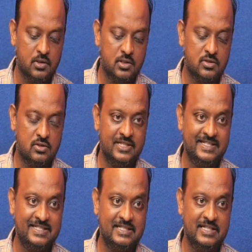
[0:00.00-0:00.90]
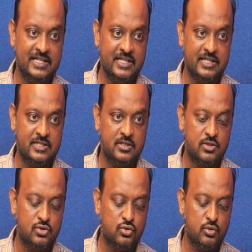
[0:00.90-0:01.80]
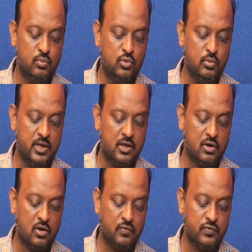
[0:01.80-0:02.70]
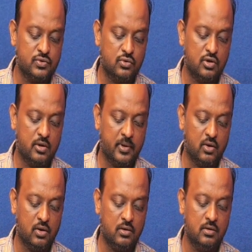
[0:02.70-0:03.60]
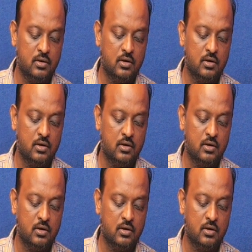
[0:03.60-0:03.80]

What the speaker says: So this leads to the movement of sodium ion